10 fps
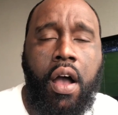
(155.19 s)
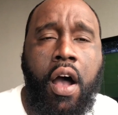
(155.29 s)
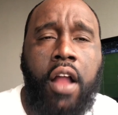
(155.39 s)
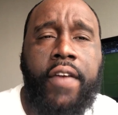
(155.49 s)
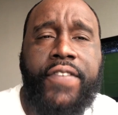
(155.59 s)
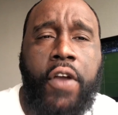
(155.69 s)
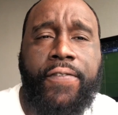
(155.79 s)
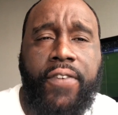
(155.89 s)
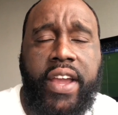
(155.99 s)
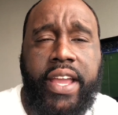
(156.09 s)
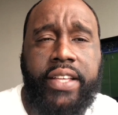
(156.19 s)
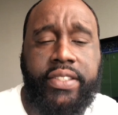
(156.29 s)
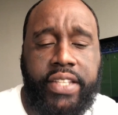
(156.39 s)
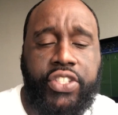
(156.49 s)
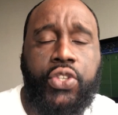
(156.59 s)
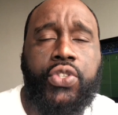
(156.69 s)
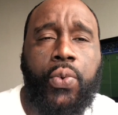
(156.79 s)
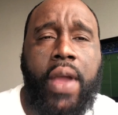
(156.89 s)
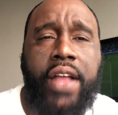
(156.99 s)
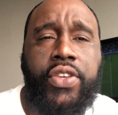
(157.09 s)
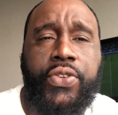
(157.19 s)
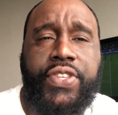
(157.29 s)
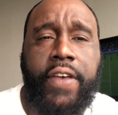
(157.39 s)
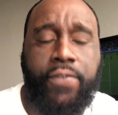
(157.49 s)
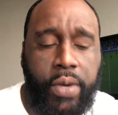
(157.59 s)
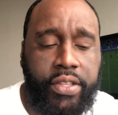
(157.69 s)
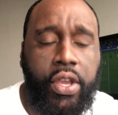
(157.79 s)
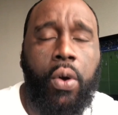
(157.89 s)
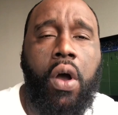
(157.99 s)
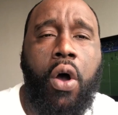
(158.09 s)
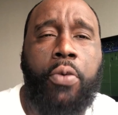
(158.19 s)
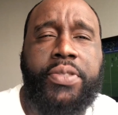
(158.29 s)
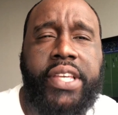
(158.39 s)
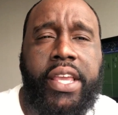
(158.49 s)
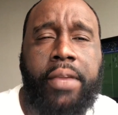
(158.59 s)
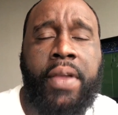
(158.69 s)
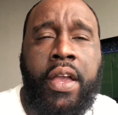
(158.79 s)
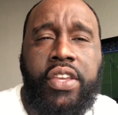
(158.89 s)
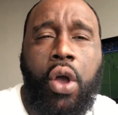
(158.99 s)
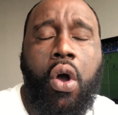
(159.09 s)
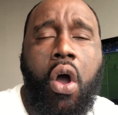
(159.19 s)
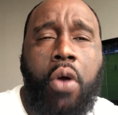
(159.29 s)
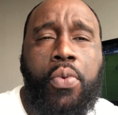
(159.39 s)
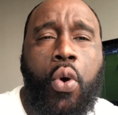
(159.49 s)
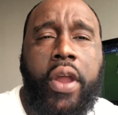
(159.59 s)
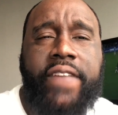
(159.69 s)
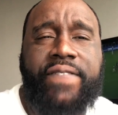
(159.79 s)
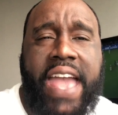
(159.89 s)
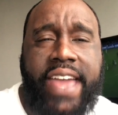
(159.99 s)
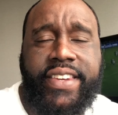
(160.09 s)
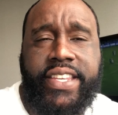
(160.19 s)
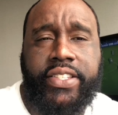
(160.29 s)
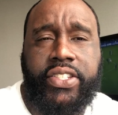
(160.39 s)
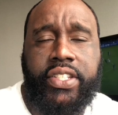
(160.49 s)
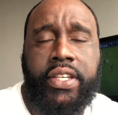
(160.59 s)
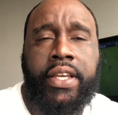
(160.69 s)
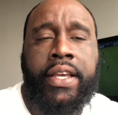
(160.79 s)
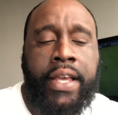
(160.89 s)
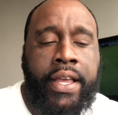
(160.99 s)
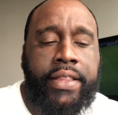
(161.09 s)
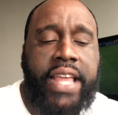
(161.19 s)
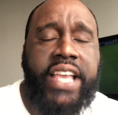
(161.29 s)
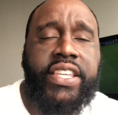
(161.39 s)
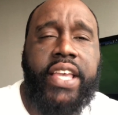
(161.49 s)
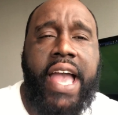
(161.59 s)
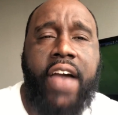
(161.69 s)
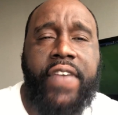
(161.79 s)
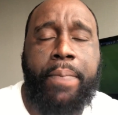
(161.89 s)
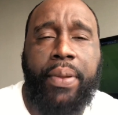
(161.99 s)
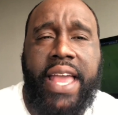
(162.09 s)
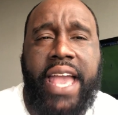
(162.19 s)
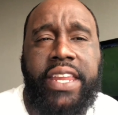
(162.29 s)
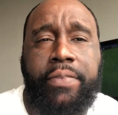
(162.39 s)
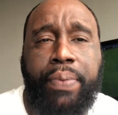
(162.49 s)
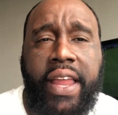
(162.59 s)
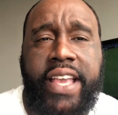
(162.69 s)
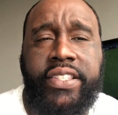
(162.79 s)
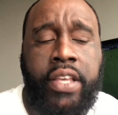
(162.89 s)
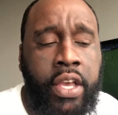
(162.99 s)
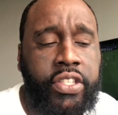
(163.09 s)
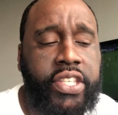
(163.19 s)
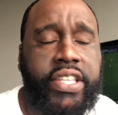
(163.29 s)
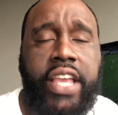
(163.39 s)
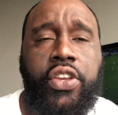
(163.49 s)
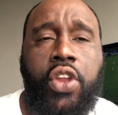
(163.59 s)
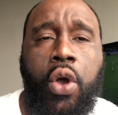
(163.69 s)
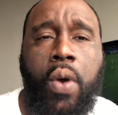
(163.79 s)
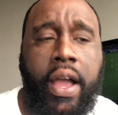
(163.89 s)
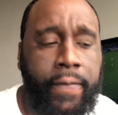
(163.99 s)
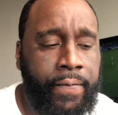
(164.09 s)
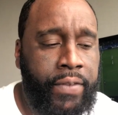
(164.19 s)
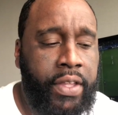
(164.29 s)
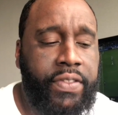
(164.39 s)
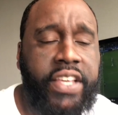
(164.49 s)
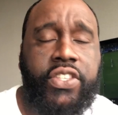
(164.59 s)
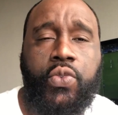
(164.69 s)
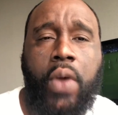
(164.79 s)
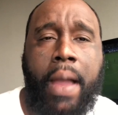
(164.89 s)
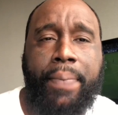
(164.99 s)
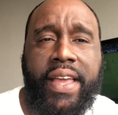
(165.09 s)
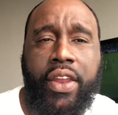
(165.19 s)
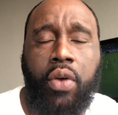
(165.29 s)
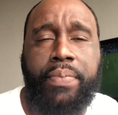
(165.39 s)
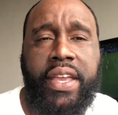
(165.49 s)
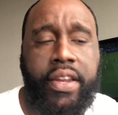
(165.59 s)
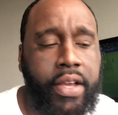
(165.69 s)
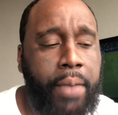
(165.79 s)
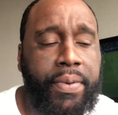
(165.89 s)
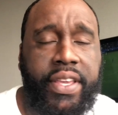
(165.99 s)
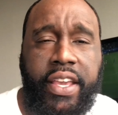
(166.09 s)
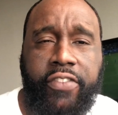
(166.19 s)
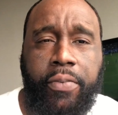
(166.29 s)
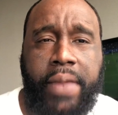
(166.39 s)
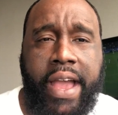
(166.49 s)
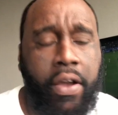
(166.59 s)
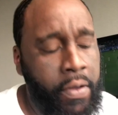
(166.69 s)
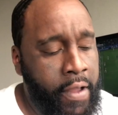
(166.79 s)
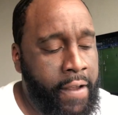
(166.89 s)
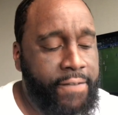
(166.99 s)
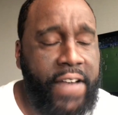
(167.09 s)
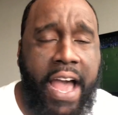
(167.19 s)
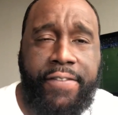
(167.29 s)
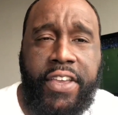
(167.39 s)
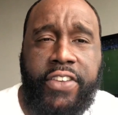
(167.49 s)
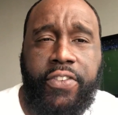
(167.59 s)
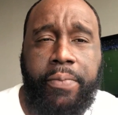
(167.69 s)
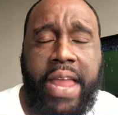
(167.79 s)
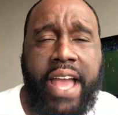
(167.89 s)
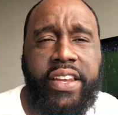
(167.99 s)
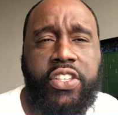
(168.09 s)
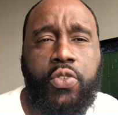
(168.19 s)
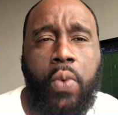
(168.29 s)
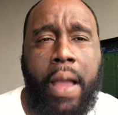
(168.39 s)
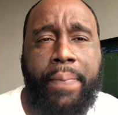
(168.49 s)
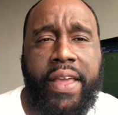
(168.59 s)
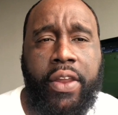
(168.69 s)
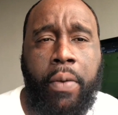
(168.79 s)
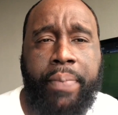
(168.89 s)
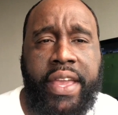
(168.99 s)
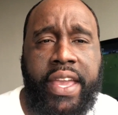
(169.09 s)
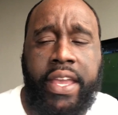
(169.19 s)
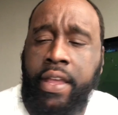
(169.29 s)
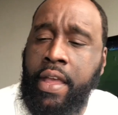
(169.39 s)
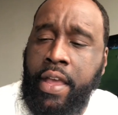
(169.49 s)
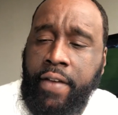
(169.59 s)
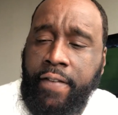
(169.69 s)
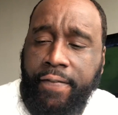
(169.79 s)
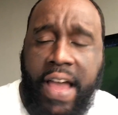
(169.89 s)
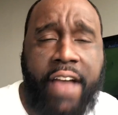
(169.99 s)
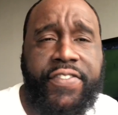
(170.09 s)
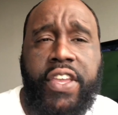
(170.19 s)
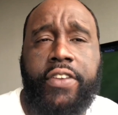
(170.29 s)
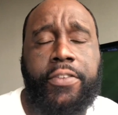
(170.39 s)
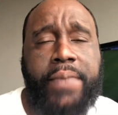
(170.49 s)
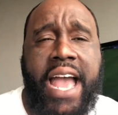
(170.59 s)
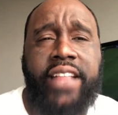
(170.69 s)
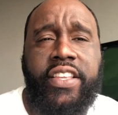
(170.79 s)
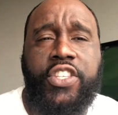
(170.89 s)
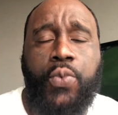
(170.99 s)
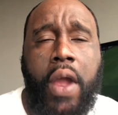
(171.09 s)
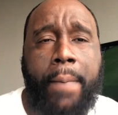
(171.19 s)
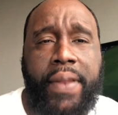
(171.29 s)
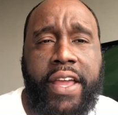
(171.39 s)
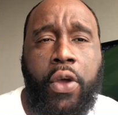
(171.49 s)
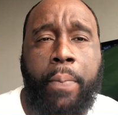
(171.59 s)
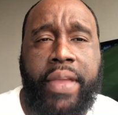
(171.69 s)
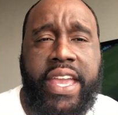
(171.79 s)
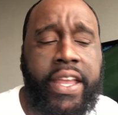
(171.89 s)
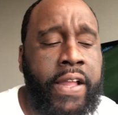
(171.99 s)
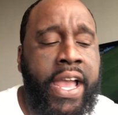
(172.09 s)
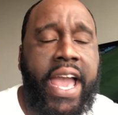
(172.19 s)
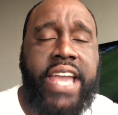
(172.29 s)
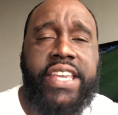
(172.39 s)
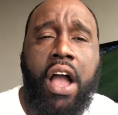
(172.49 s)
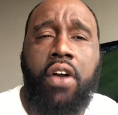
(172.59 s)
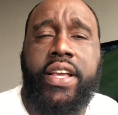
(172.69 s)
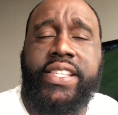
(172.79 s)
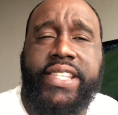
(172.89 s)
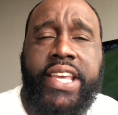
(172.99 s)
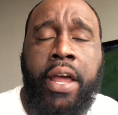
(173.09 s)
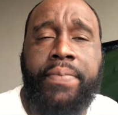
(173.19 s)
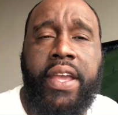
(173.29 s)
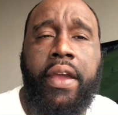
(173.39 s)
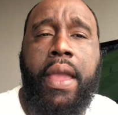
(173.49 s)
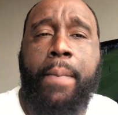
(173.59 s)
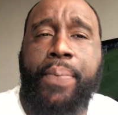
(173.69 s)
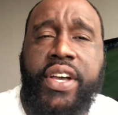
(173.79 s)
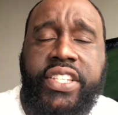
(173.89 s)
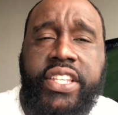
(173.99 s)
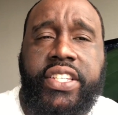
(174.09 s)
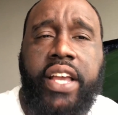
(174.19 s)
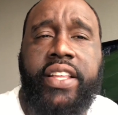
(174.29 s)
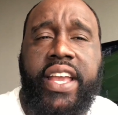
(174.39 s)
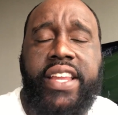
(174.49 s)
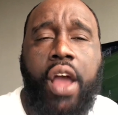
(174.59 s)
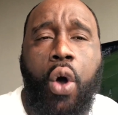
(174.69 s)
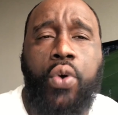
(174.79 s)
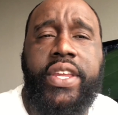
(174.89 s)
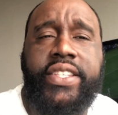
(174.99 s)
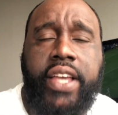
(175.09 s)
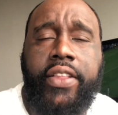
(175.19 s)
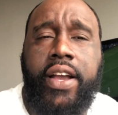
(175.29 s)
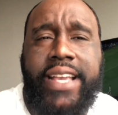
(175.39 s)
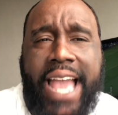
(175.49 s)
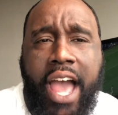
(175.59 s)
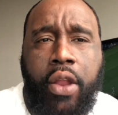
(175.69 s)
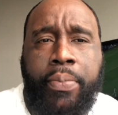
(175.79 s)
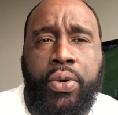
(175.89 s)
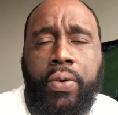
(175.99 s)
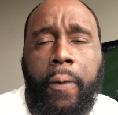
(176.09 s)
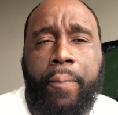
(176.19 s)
All of your friends that you surround yourself with, your home team, your home court advantage, they should have a plan in place to say, you know what? This is where I plan on being a couple of years from now. 5 years from that, this is where I plan on being. 5 years from that, this is where I plan on being. And y'all can sit up there and push each other and hold each other accountable.